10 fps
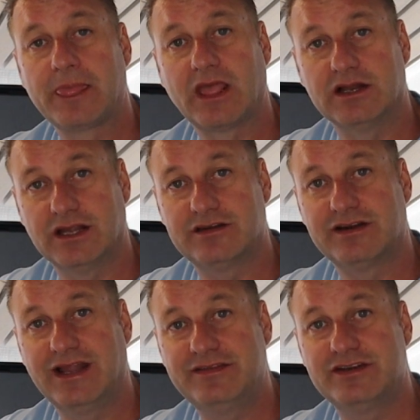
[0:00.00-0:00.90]
a lot
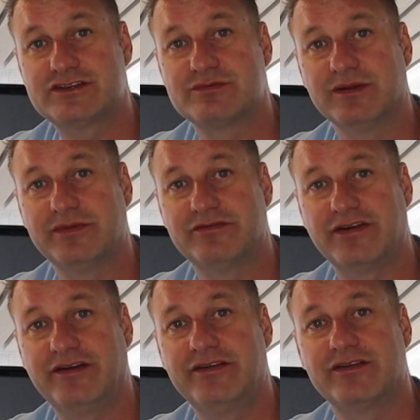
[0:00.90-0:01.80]
of lenders will be
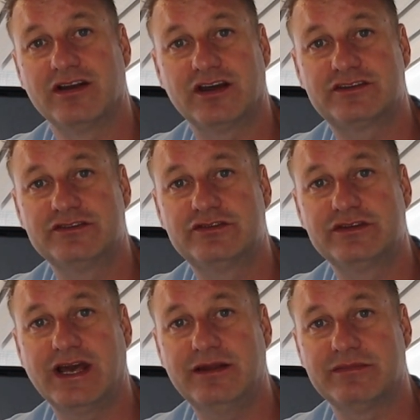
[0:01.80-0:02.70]
very reluctant to
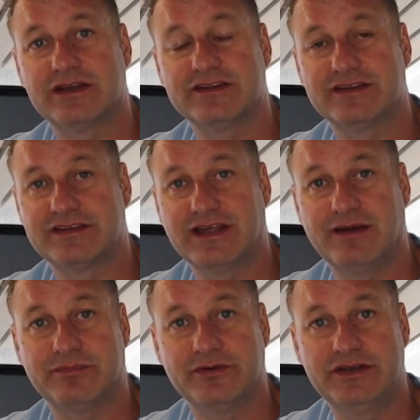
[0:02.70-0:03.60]
that, because at
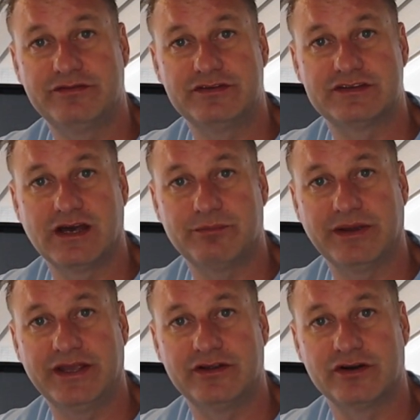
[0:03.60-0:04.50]
that point, if you stop
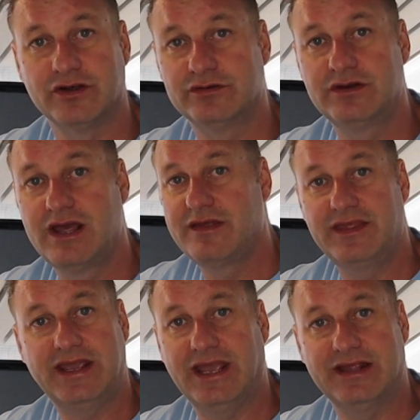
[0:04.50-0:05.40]
paying your loan,
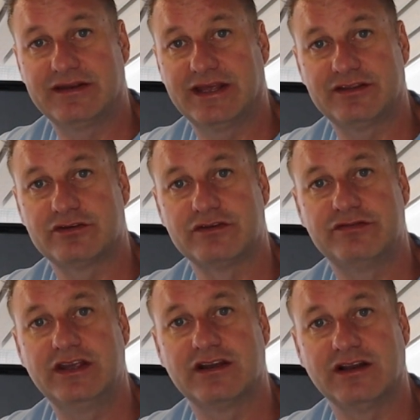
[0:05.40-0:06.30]
they can't get to the
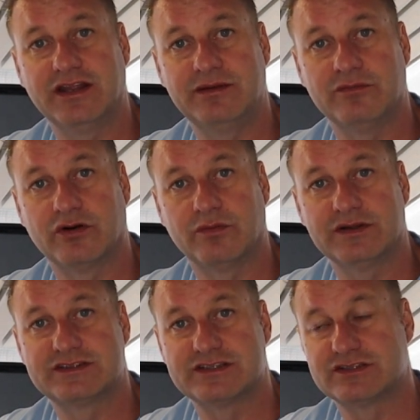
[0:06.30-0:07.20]
vehicle anymore
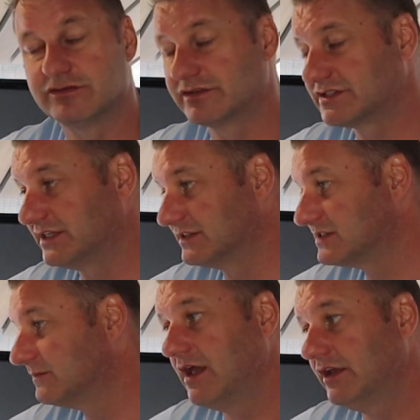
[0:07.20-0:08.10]
once it's
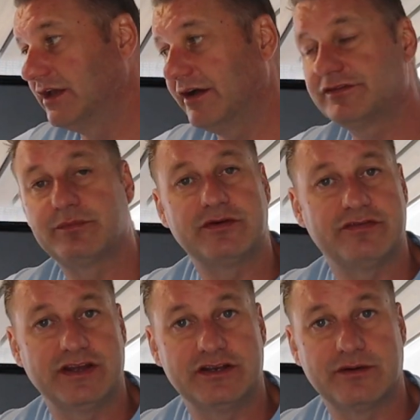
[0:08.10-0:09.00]
overseas. You have to
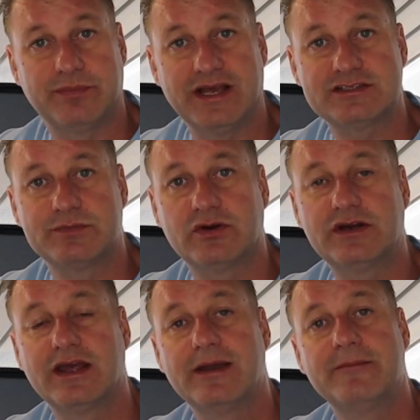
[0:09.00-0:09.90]
provide your
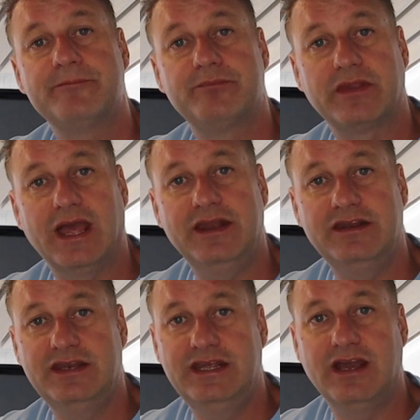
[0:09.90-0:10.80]
passport and
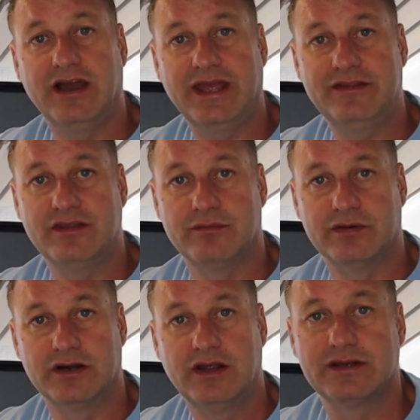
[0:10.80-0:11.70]
an EIN
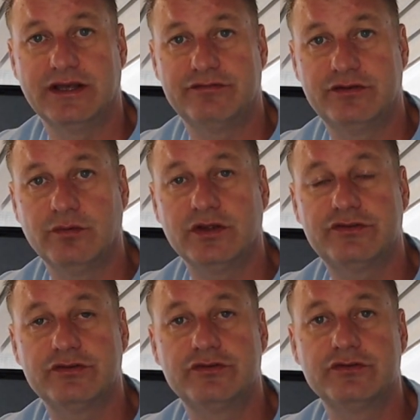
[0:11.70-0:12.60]
number. If you
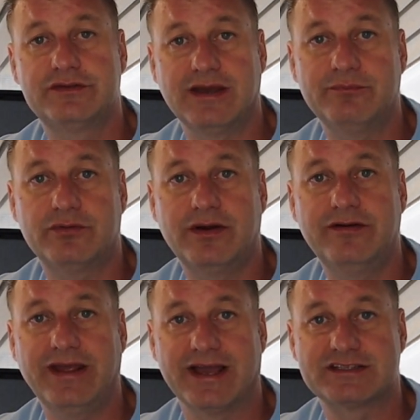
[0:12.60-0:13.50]
want to do
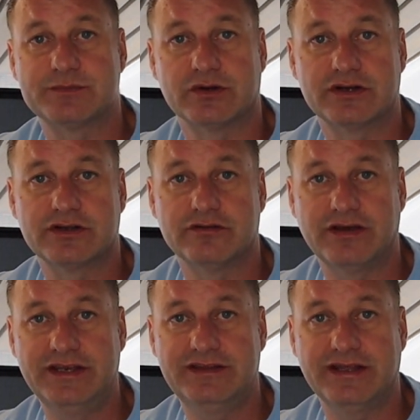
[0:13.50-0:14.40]
temporary export of
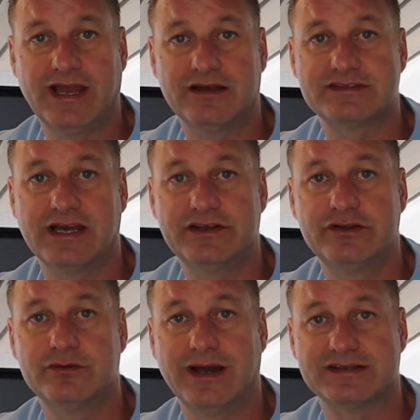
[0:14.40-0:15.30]
anything outside
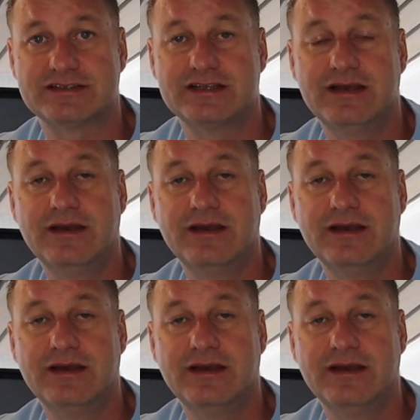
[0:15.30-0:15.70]
the US,